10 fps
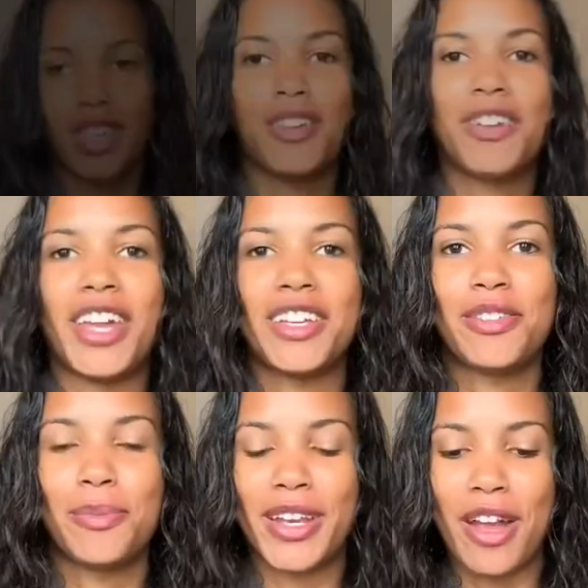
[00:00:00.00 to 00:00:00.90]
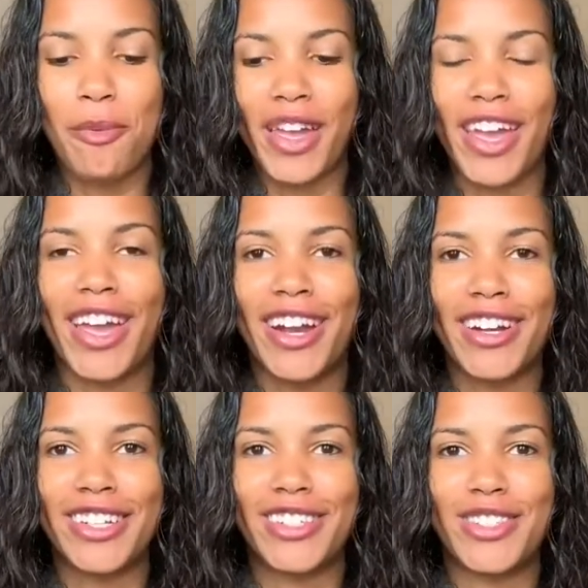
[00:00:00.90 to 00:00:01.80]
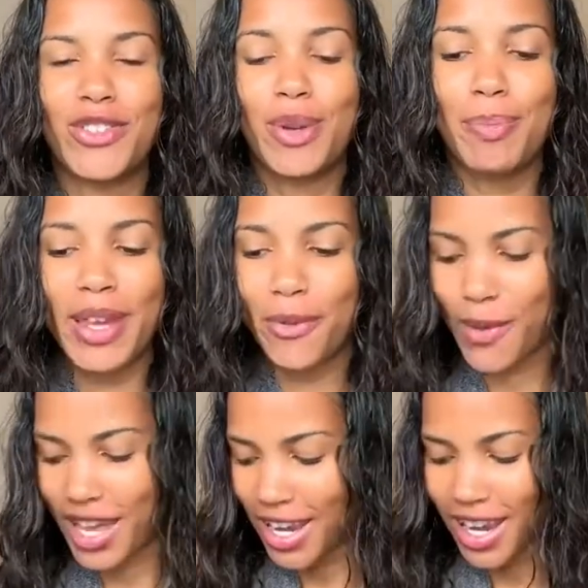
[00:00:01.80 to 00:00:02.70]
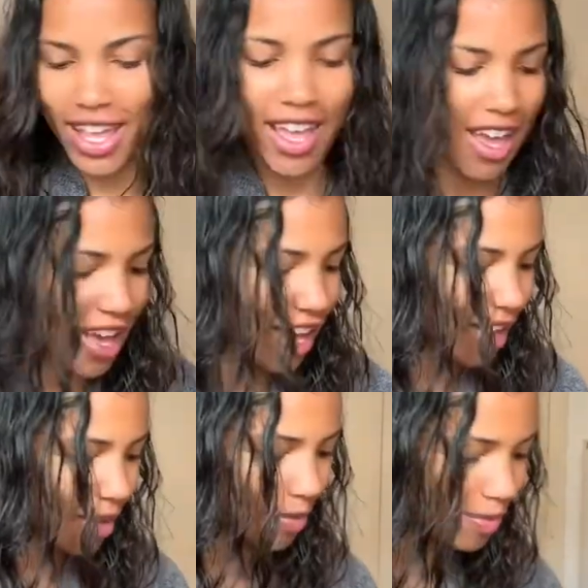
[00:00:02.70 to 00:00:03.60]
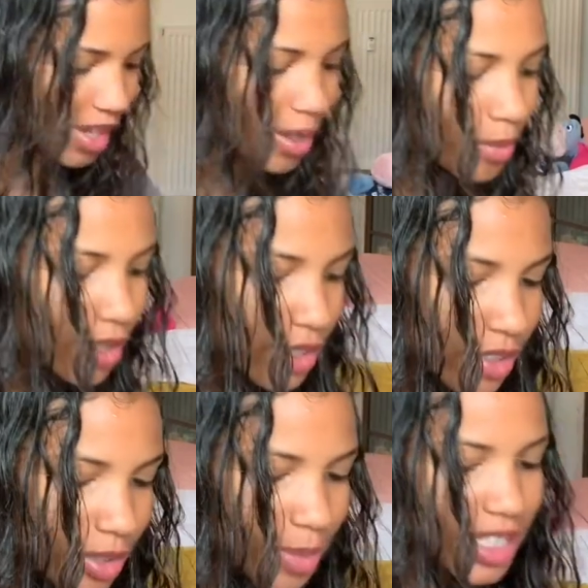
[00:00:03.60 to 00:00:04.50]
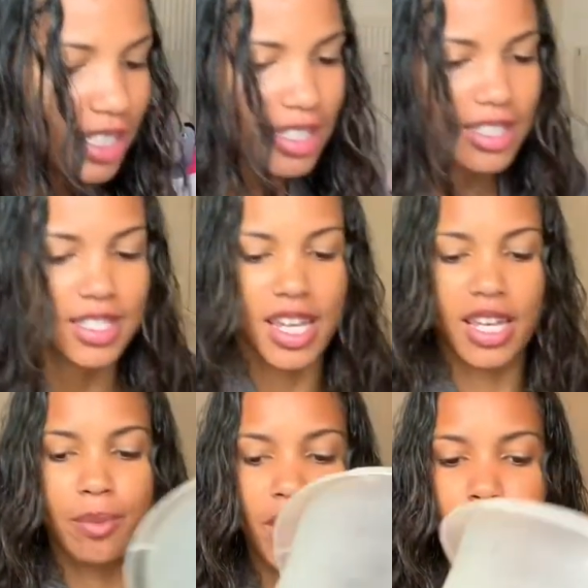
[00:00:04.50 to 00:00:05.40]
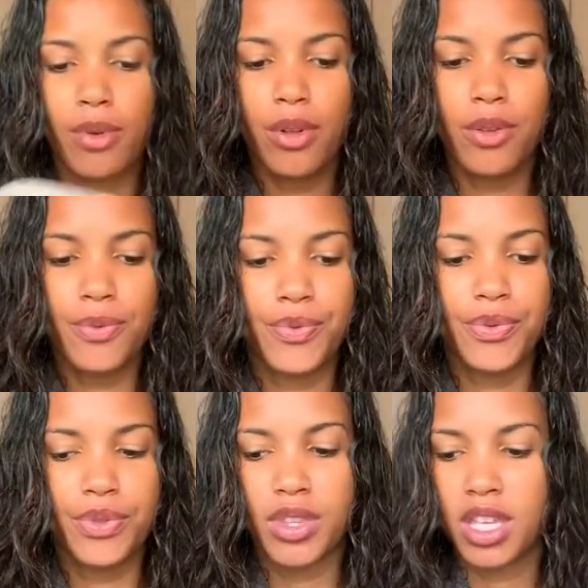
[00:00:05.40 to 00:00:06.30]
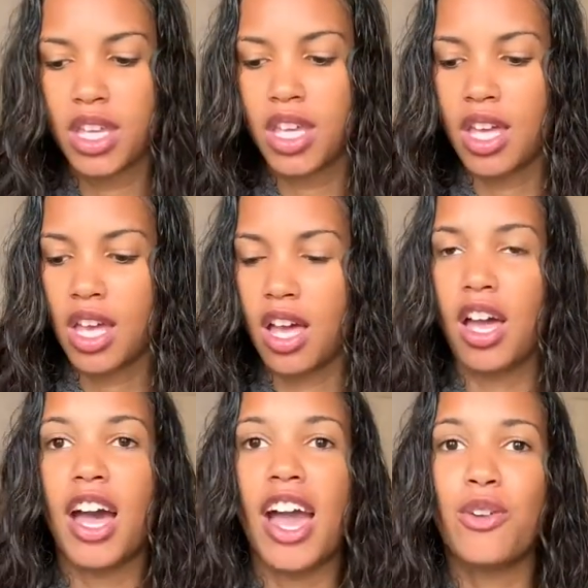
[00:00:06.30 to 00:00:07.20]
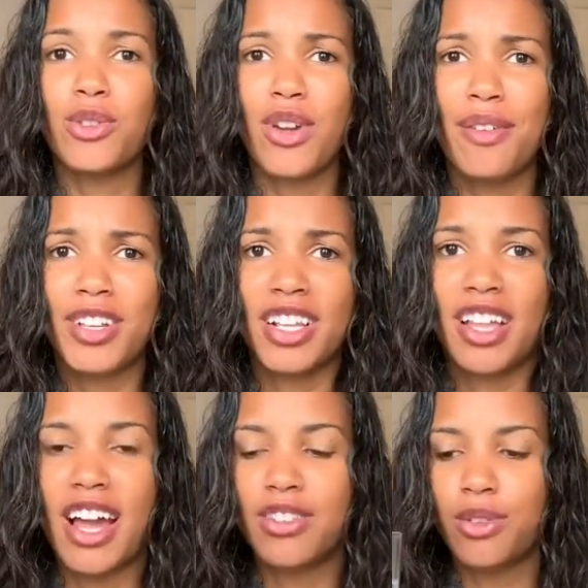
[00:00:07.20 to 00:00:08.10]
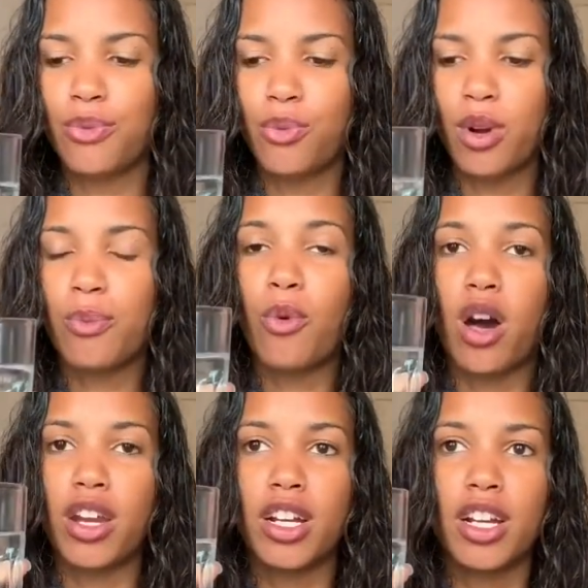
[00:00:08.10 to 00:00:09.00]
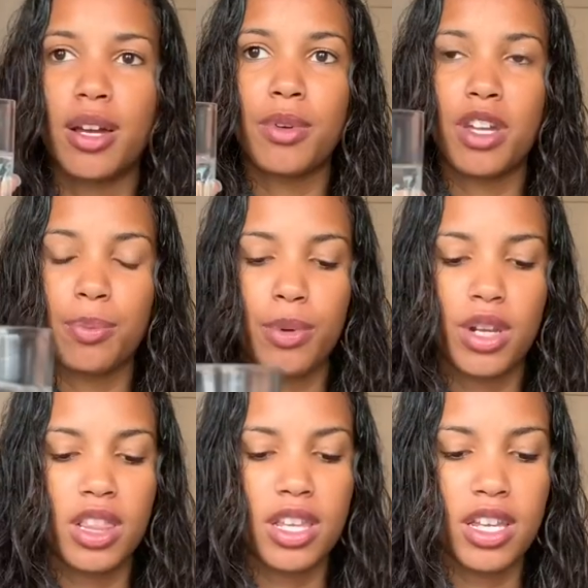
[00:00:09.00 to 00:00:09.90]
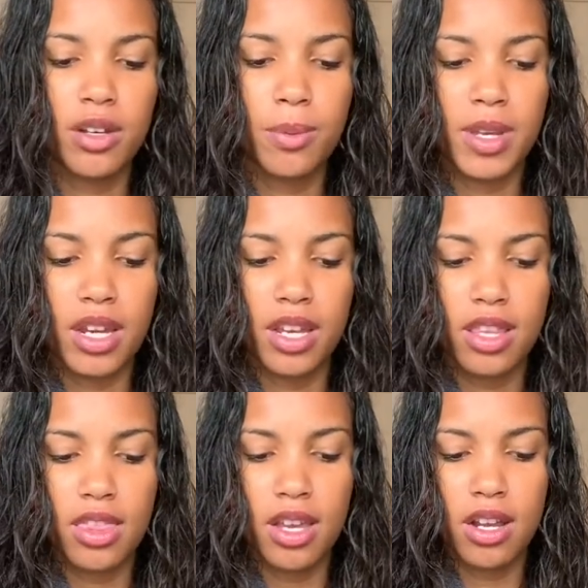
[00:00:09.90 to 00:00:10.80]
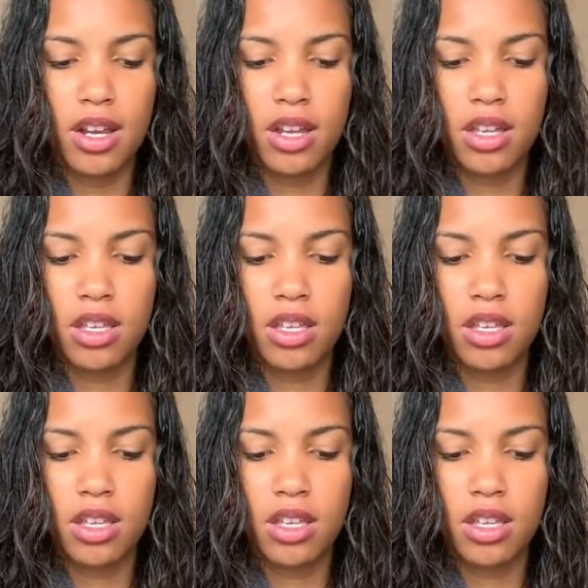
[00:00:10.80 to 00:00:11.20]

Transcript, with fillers: Okay, so by now my hair is dripping wet. Um, I'm going to be taking my bowl uh, I also have a glass of warm water. gonna put a little bit in there.